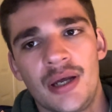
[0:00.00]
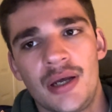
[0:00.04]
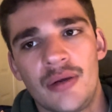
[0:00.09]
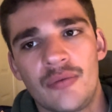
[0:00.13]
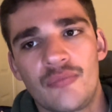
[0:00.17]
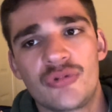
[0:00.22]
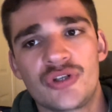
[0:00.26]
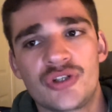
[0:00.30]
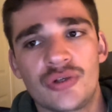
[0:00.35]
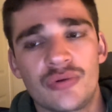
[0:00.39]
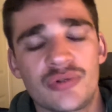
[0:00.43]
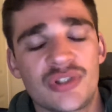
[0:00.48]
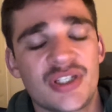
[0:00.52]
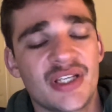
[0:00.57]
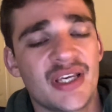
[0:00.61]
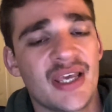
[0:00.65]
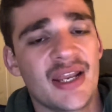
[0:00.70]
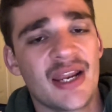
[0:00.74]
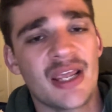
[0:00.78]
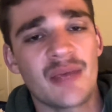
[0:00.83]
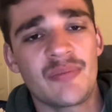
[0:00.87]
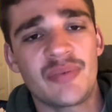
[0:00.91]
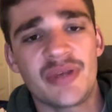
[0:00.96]
resulting in
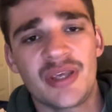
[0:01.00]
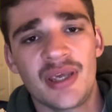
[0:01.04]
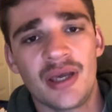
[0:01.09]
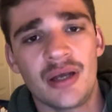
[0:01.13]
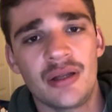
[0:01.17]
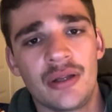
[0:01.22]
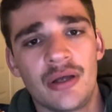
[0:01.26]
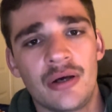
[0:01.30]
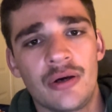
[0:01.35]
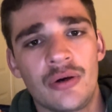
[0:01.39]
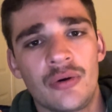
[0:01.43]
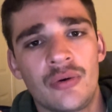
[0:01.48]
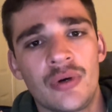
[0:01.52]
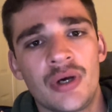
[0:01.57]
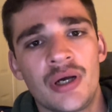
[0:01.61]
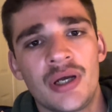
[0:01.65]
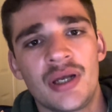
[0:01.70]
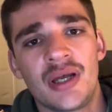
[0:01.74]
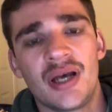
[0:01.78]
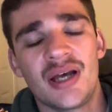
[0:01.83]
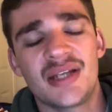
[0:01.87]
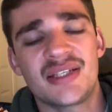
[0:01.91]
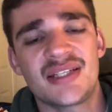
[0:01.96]
a PLO
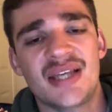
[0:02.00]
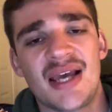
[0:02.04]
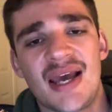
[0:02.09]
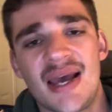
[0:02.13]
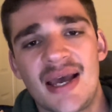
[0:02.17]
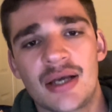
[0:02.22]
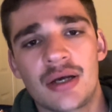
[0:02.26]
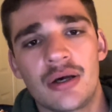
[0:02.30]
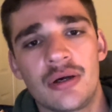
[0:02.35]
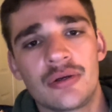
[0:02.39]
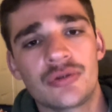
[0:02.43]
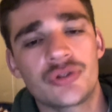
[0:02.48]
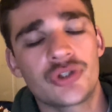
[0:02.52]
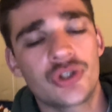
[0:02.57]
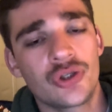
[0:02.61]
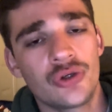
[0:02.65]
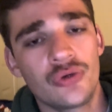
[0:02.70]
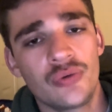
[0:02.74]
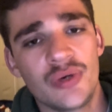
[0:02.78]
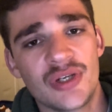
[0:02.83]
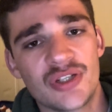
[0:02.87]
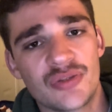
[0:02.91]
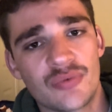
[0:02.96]
attack on 2
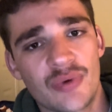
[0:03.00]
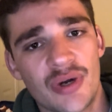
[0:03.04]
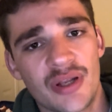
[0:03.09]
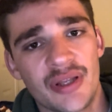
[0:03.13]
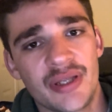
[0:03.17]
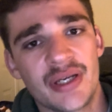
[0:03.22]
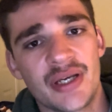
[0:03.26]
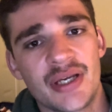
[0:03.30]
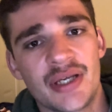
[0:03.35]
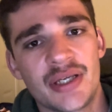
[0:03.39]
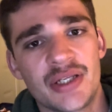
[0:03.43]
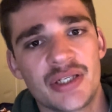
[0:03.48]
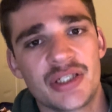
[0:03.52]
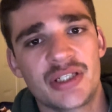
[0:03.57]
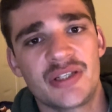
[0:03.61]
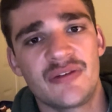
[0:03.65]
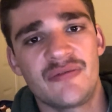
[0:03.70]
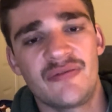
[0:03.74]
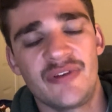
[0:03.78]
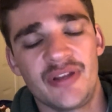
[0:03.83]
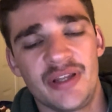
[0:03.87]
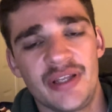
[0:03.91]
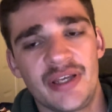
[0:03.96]
Israeli
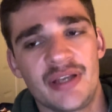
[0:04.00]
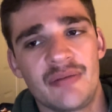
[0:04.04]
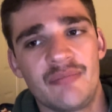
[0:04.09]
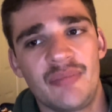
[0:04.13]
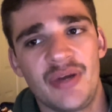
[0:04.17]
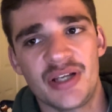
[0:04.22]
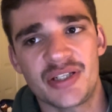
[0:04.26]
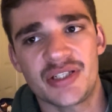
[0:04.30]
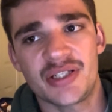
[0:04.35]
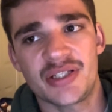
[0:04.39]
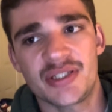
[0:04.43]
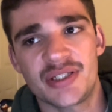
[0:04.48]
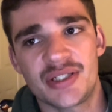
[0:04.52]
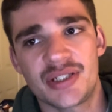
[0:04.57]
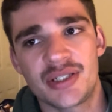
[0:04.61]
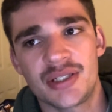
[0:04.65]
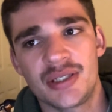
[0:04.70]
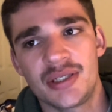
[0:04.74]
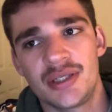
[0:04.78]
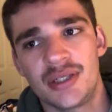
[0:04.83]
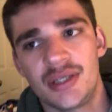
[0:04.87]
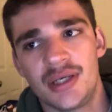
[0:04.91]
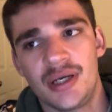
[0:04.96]
civilian buses.
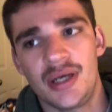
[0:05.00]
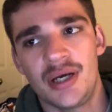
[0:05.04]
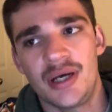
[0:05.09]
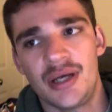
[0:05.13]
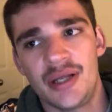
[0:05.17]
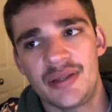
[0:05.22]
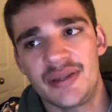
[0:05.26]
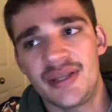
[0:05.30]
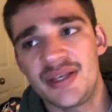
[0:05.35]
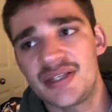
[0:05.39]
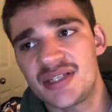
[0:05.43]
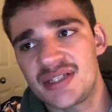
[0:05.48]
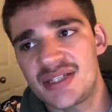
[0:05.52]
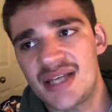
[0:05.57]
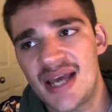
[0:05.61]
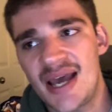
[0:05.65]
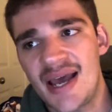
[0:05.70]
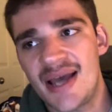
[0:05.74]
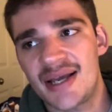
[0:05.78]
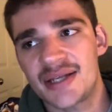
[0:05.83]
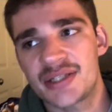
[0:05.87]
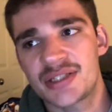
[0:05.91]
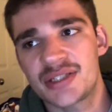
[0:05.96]
These
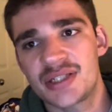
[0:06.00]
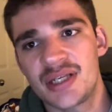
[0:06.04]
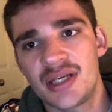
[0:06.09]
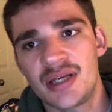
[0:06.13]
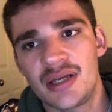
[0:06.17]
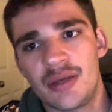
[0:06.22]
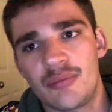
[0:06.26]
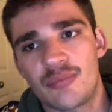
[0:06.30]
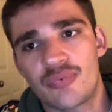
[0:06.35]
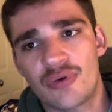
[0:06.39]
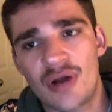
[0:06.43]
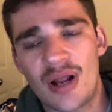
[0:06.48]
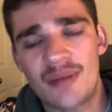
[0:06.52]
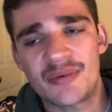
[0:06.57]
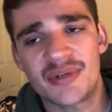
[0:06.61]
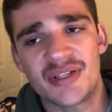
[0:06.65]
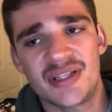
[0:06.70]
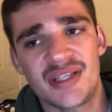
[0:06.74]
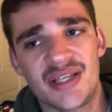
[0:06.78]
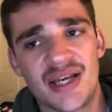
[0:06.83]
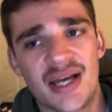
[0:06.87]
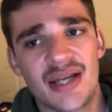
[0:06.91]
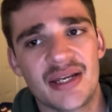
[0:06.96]
attacks prompted
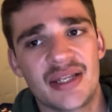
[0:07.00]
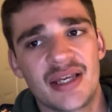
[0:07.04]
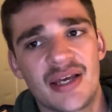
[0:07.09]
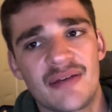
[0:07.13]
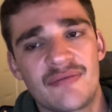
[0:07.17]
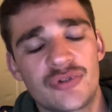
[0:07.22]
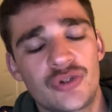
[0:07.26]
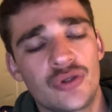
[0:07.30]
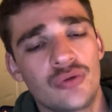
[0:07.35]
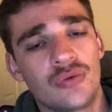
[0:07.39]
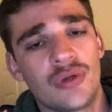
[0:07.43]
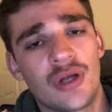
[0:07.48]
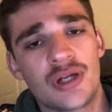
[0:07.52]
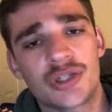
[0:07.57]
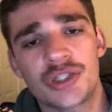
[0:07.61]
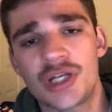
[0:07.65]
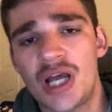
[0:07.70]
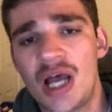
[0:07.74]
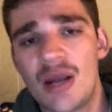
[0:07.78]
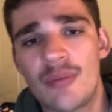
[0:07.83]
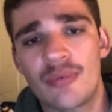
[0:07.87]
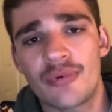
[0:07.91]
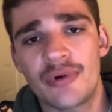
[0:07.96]
the IDF to launch
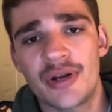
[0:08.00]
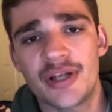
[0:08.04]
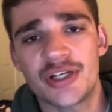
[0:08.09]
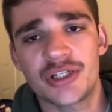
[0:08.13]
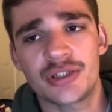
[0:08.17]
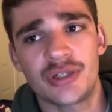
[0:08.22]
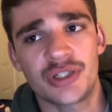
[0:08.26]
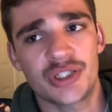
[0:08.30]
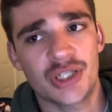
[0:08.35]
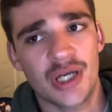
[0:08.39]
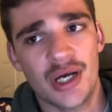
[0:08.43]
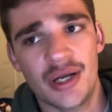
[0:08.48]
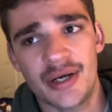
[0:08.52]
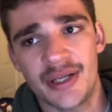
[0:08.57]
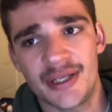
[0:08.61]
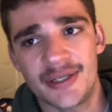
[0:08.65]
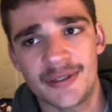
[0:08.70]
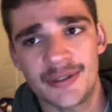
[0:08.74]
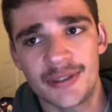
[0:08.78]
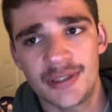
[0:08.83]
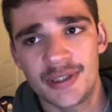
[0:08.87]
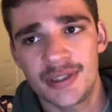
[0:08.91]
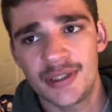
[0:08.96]
Operation Litani,
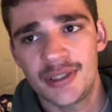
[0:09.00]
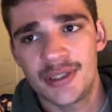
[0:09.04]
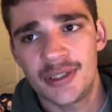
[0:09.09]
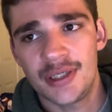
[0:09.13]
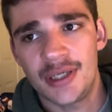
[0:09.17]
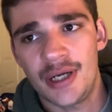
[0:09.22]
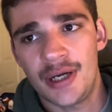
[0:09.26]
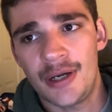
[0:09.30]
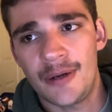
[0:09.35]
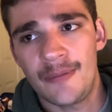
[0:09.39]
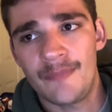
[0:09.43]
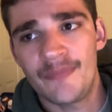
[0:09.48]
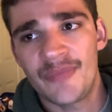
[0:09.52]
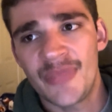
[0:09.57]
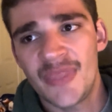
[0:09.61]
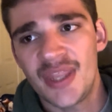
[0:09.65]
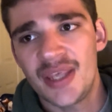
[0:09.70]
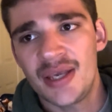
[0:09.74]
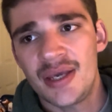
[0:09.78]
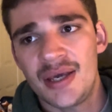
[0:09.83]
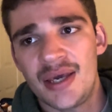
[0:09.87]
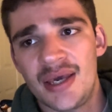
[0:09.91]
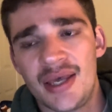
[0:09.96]

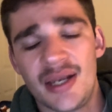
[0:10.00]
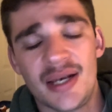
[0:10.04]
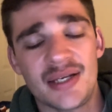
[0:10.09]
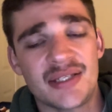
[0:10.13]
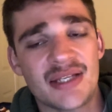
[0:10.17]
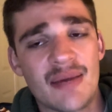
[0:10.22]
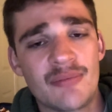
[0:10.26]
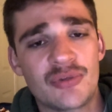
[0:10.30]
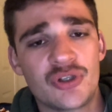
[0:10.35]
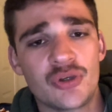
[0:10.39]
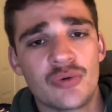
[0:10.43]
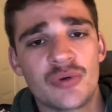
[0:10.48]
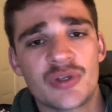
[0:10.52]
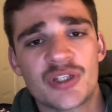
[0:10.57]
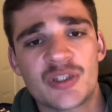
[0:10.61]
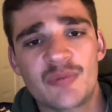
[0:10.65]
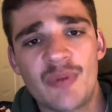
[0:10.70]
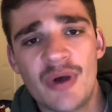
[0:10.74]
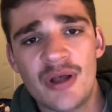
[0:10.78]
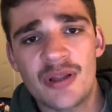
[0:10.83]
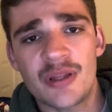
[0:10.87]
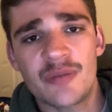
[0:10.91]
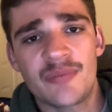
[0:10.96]
an attempt to
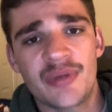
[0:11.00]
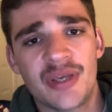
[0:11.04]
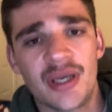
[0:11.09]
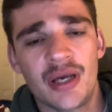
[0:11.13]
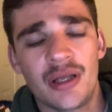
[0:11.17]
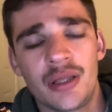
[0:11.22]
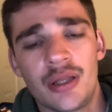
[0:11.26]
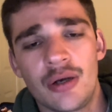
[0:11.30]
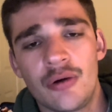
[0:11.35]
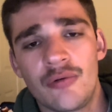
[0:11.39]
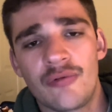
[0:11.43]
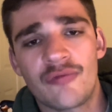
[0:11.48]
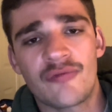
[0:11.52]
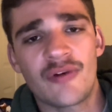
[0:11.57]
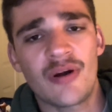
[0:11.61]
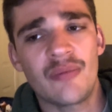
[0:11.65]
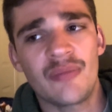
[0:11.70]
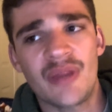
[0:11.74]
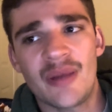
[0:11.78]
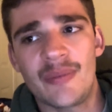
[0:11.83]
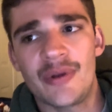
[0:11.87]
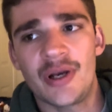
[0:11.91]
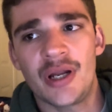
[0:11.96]
expel the PLO from
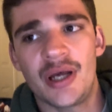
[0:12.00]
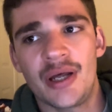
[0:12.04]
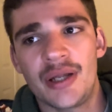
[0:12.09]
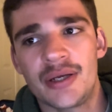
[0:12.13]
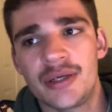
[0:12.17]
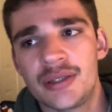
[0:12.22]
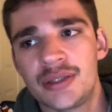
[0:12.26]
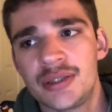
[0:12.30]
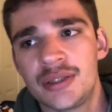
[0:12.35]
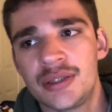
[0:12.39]
Lebanon,